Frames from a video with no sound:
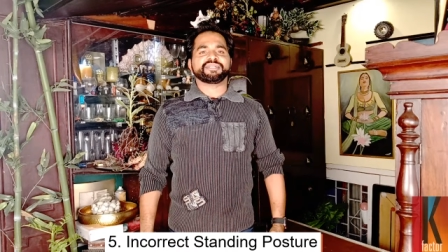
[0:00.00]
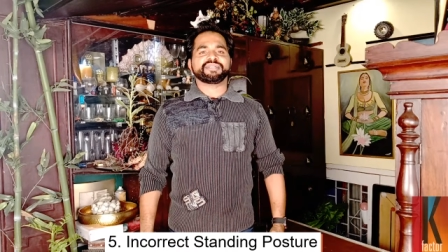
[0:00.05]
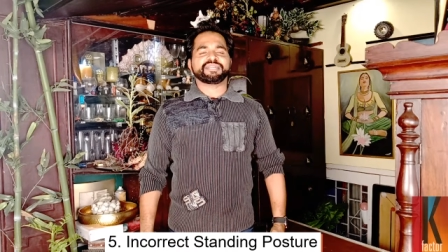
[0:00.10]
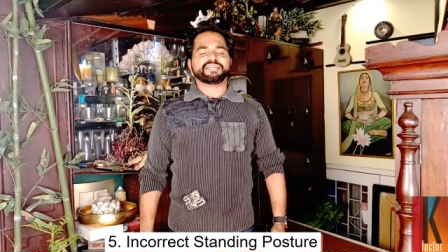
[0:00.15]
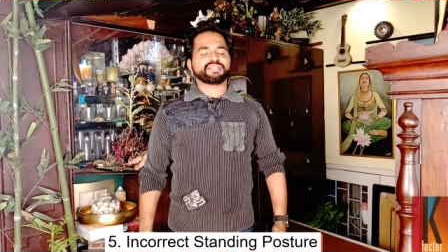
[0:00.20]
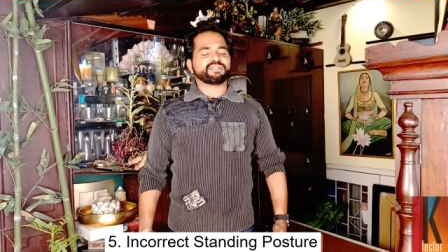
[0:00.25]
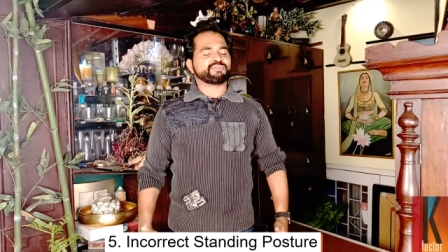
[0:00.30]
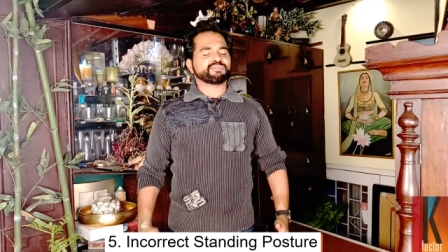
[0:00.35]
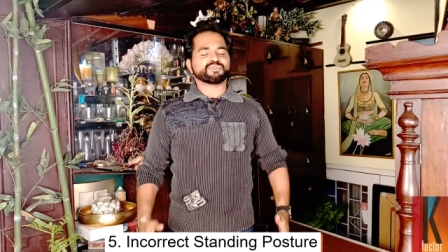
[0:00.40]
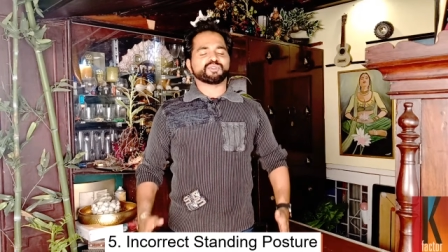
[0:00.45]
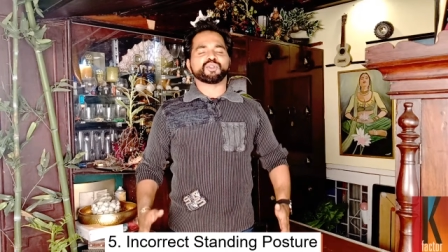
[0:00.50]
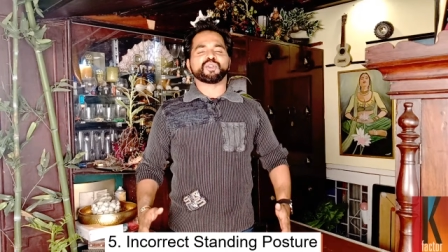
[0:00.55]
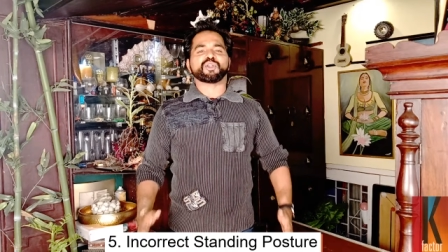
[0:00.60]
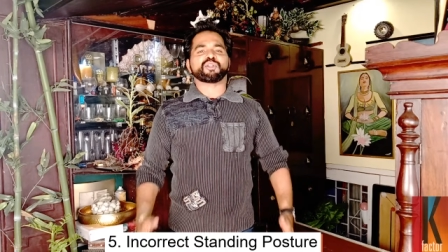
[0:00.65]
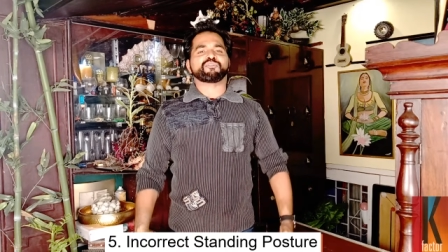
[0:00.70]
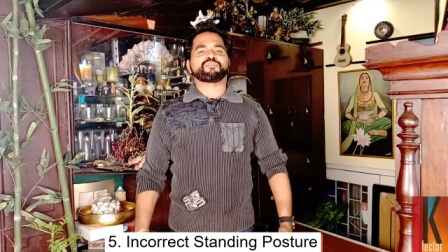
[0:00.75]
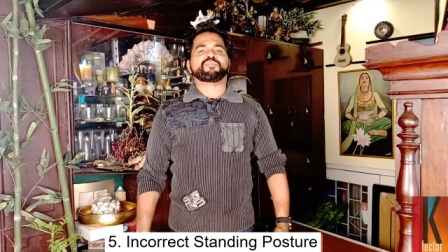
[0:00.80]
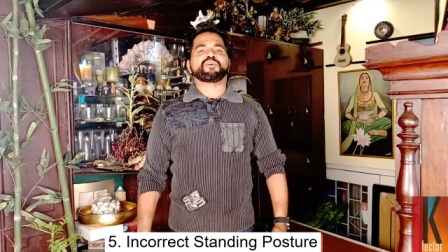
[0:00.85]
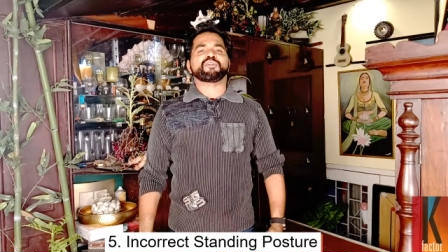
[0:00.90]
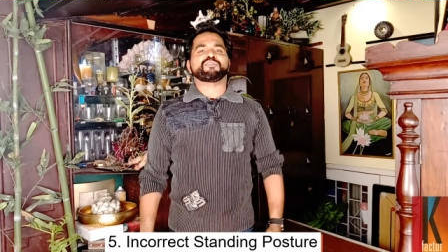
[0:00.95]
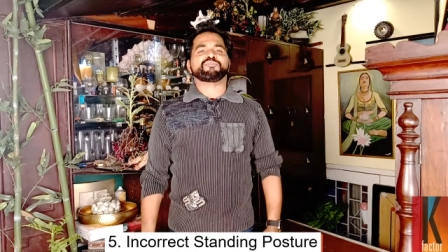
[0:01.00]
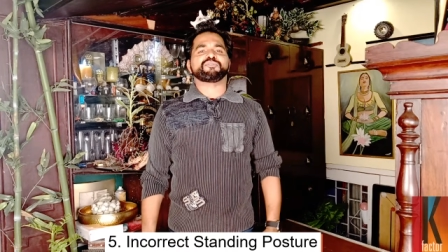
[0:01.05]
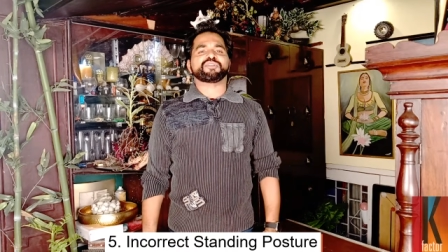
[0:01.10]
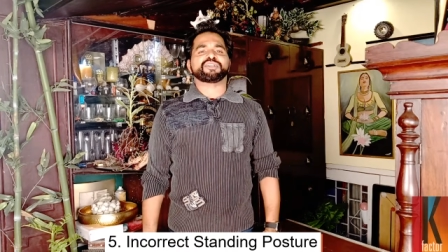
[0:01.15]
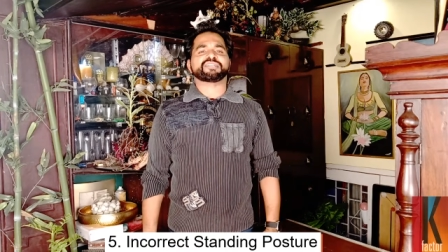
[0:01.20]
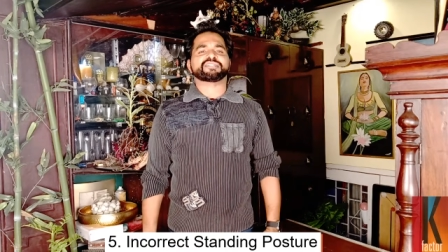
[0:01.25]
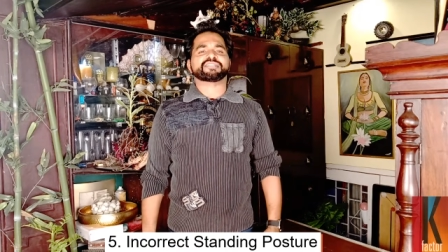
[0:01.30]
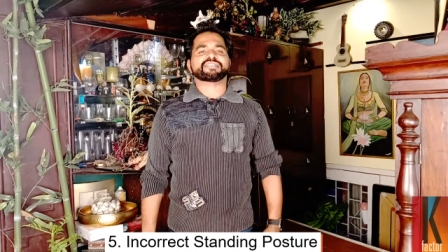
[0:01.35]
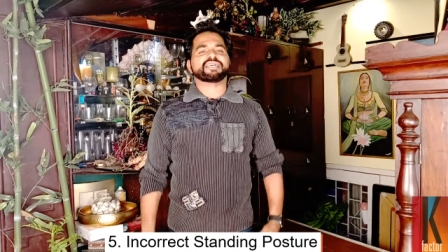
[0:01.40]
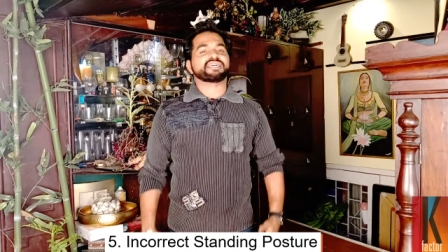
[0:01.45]
It gives you a lot of
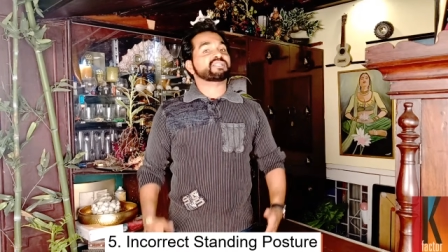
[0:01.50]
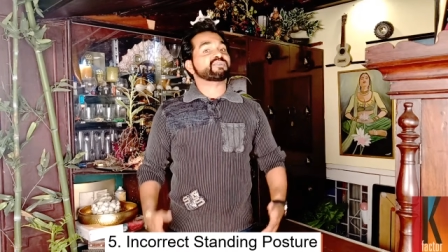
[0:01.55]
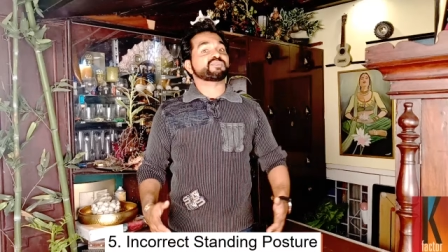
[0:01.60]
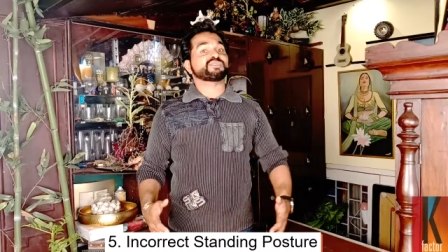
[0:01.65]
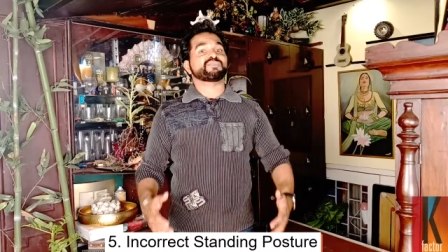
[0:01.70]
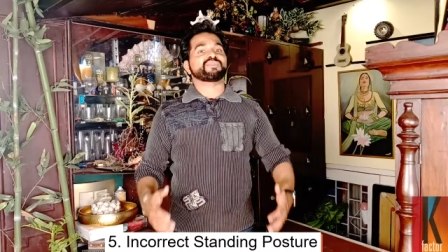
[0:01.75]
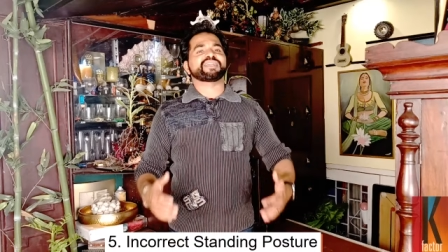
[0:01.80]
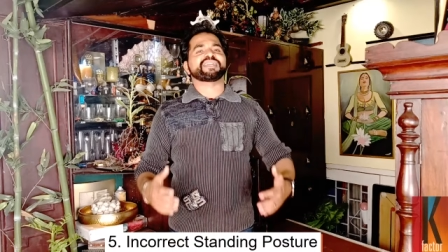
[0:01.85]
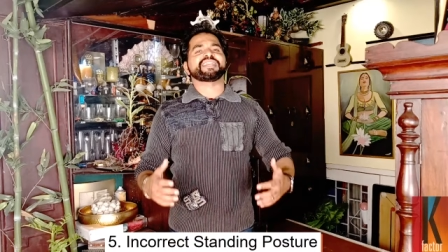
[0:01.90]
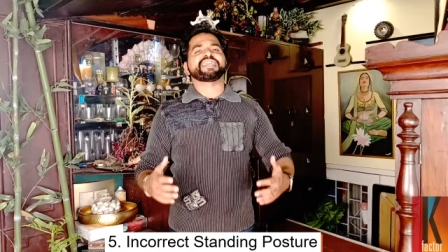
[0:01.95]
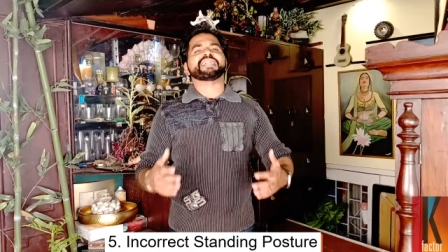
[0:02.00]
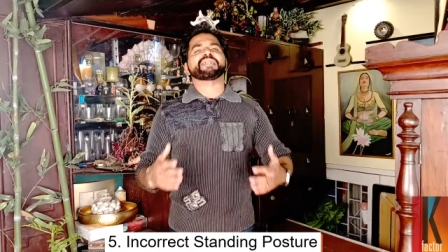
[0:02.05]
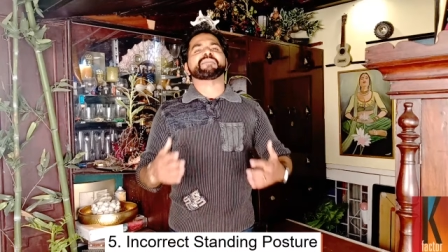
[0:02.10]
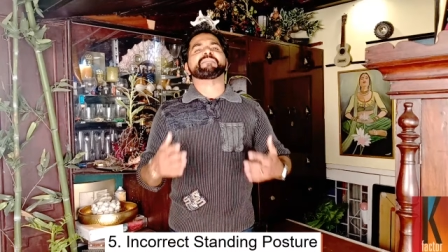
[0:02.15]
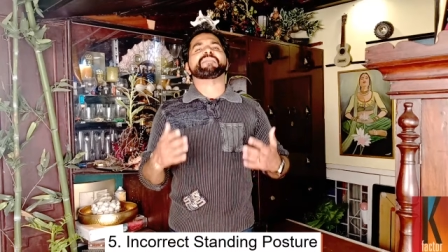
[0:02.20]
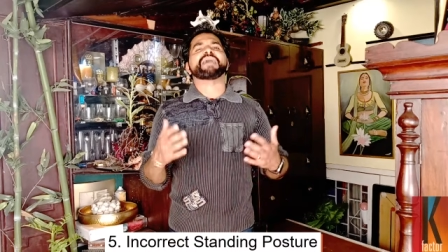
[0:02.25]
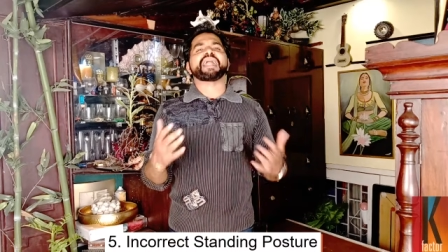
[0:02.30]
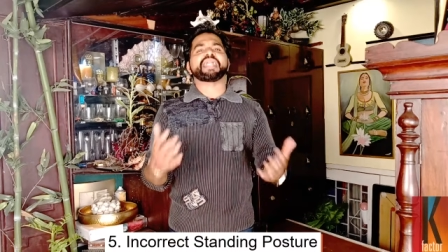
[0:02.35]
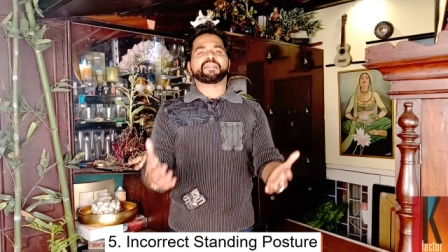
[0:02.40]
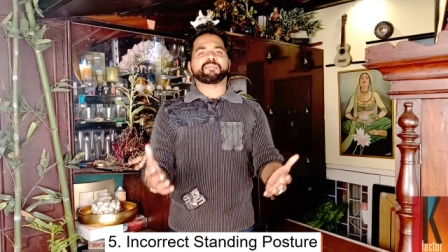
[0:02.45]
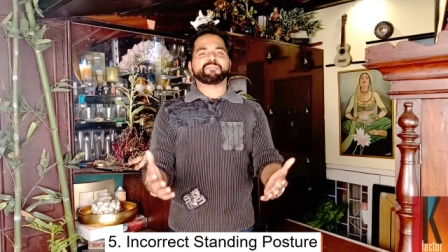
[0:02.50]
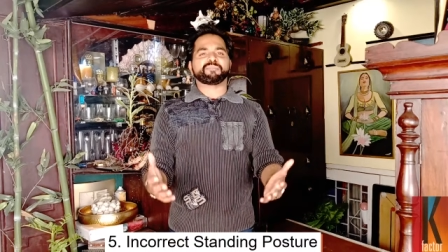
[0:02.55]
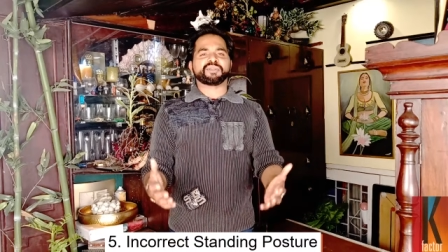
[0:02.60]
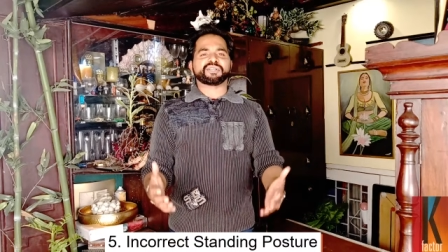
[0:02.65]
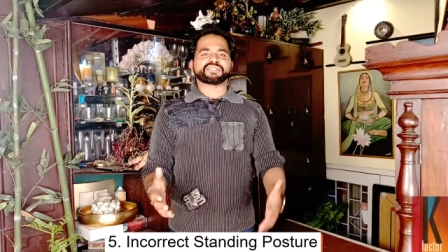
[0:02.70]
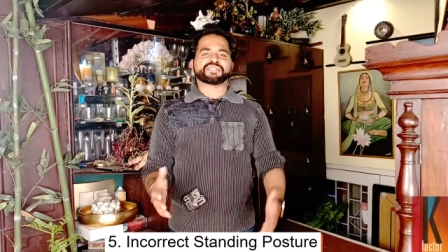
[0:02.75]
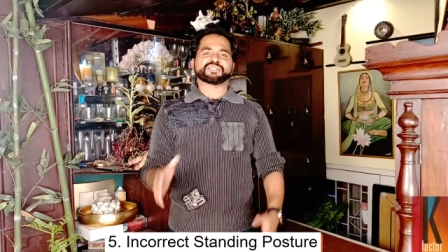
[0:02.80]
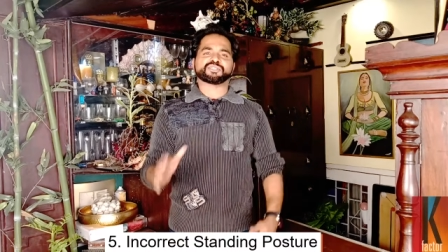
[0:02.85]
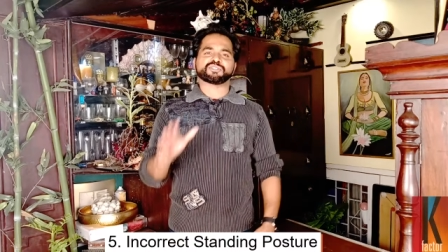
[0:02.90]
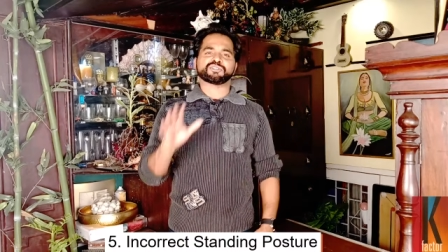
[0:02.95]
confidence. Otherwise, we create a bad impression.